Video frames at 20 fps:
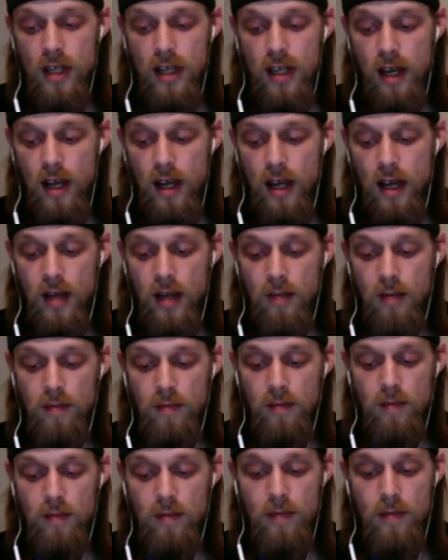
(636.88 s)
um,
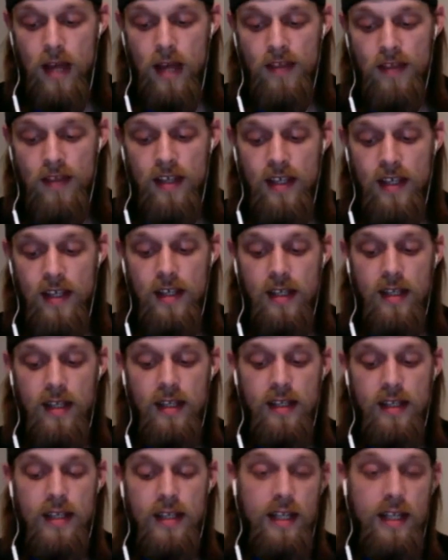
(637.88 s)
I think
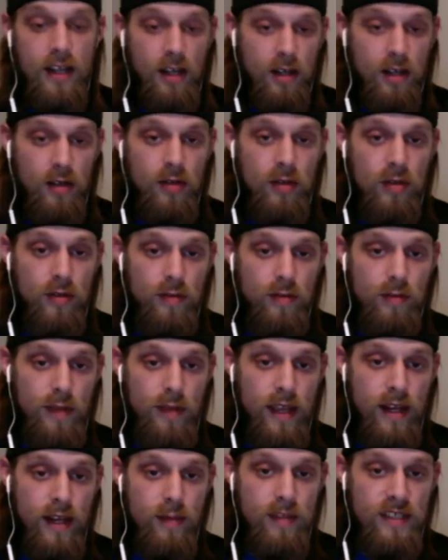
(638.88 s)
Deo made
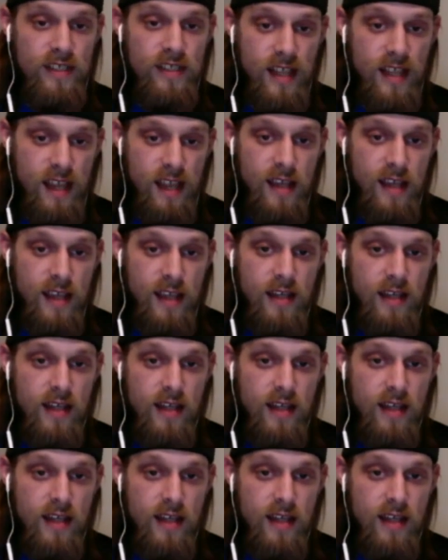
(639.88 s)
a mistake